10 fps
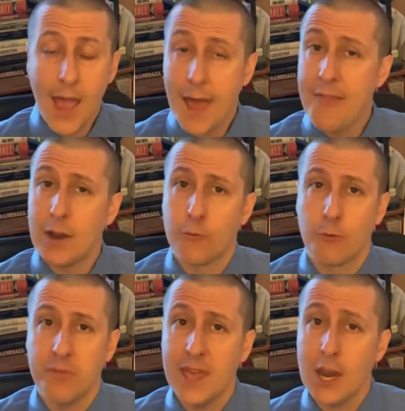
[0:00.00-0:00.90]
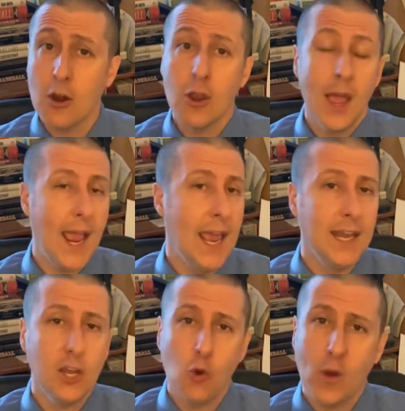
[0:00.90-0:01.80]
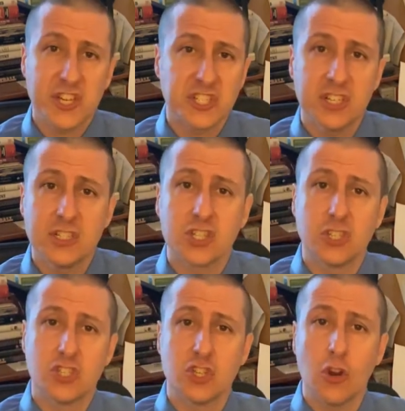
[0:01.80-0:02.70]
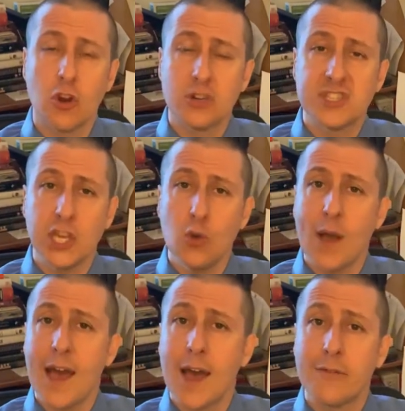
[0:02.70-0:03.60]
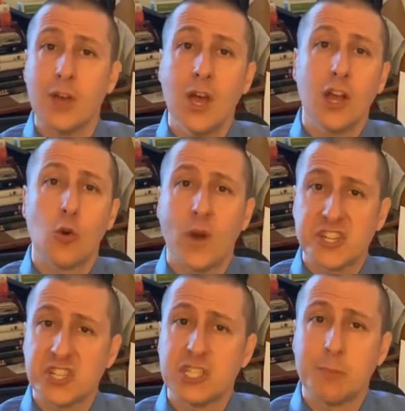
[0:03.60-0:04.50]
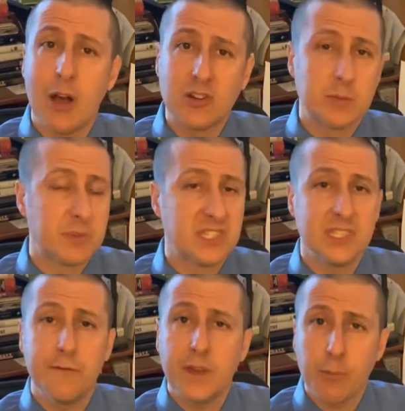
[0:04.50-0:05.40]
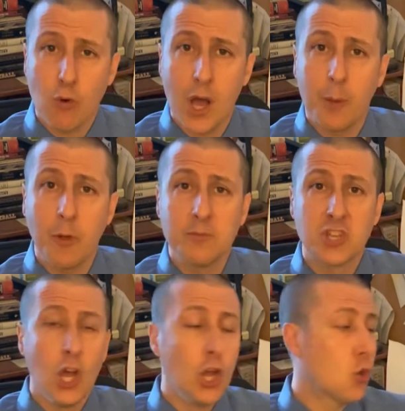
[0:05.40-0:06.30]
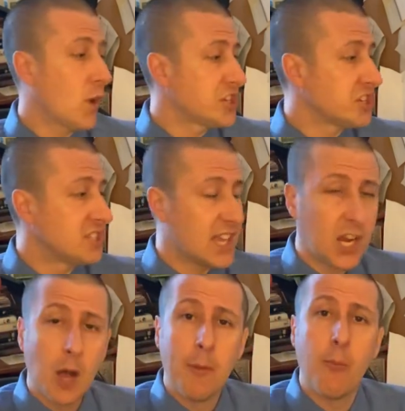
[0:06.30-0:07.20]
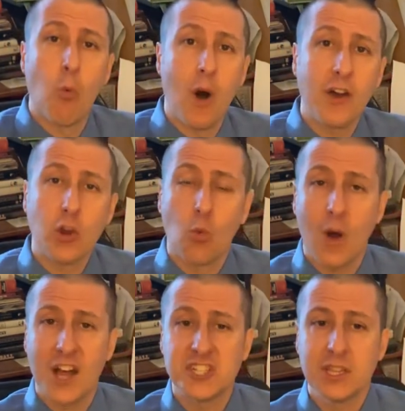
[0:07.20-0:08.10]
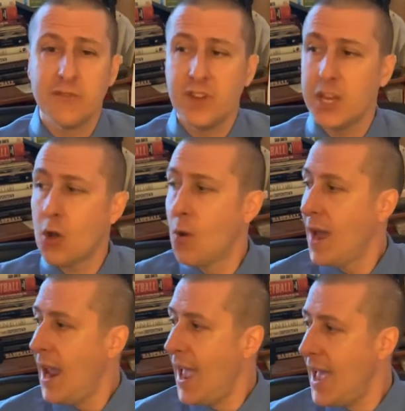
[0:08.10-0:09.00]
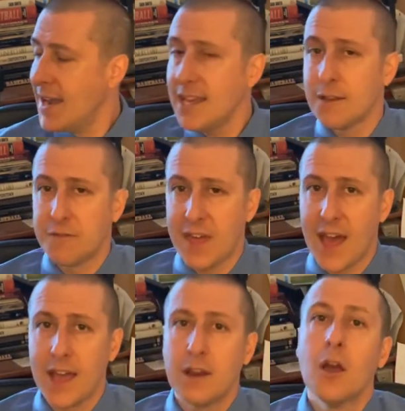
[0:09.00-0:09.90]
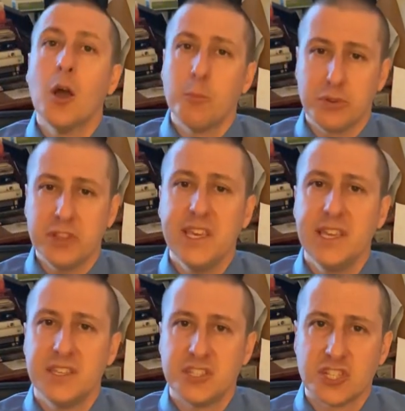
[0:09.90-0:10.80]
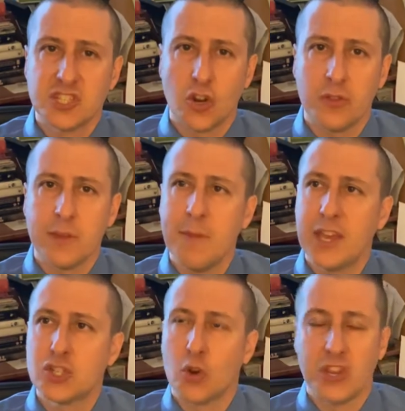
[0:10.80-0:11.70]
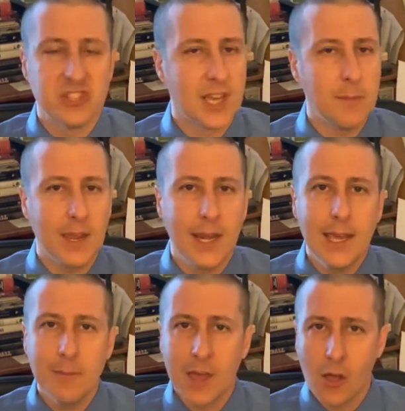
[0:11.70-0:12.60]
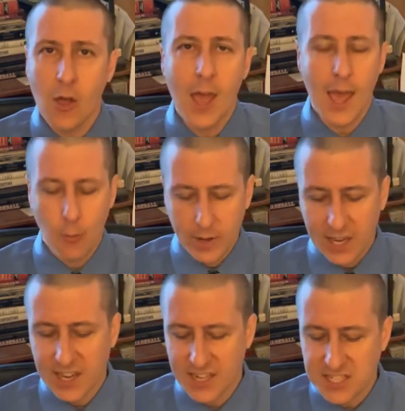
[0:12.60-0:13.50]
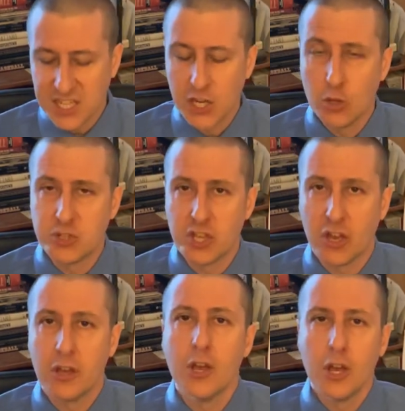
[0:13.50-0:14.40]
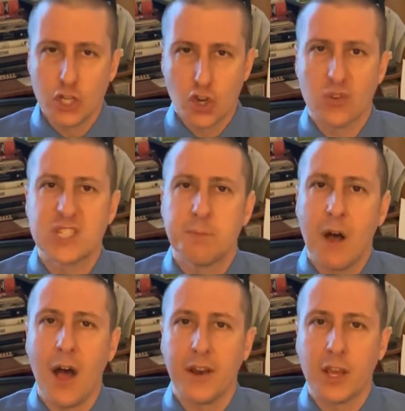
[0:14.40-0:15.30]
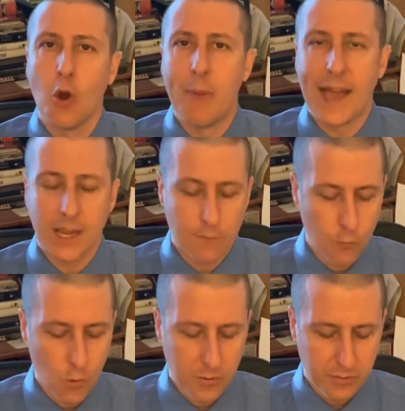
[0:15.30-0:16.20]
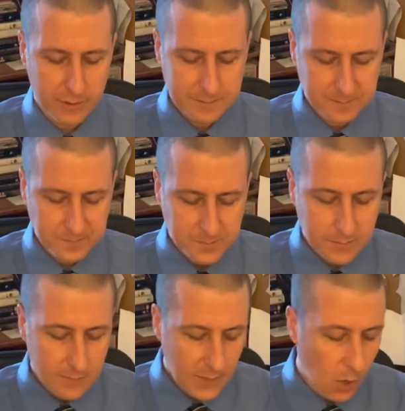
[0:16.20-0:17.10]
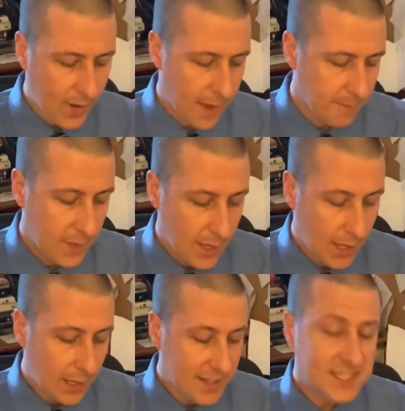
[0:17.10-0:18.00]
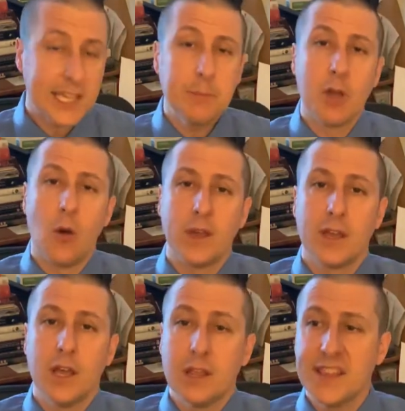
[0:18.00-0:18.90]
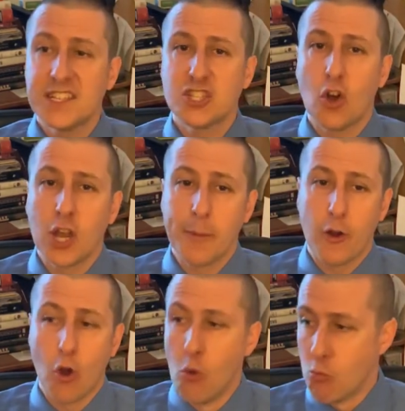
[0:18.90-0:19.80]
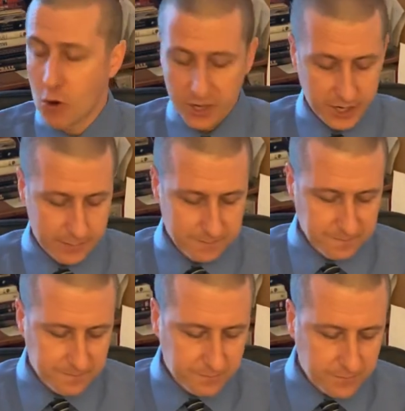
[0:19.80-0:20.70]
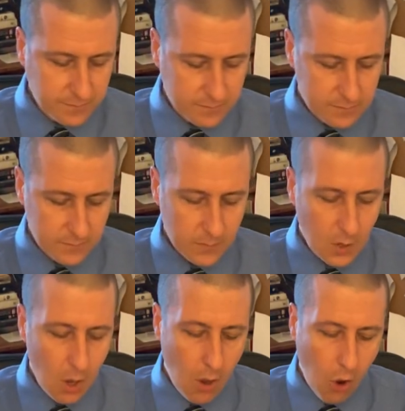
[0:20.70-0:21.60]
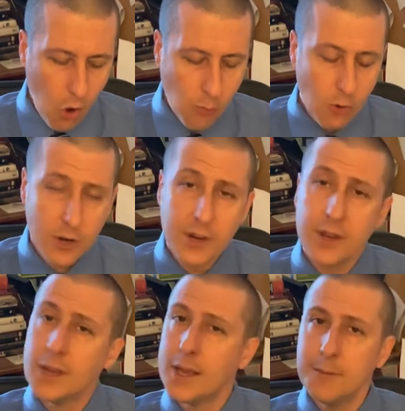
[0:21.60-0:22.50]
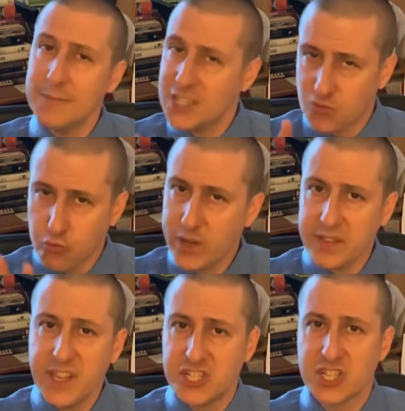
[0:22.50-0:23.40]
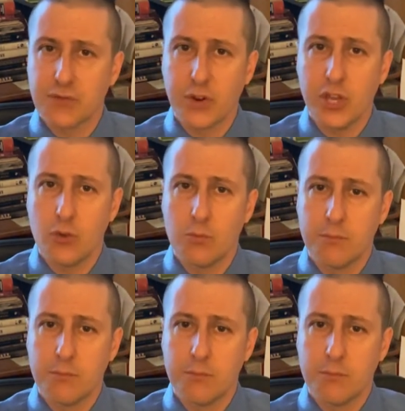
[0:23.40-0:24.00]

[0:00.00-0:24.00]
And then from there, any questions, concerns that you have, questions about specific problems, questions that come up while you're watching the video, any of that, please just certainly make sure you send me an email and we can continue to respond and go back and forth. Okay. Let's keep going. Let's talk about homework. Homework is really just for you.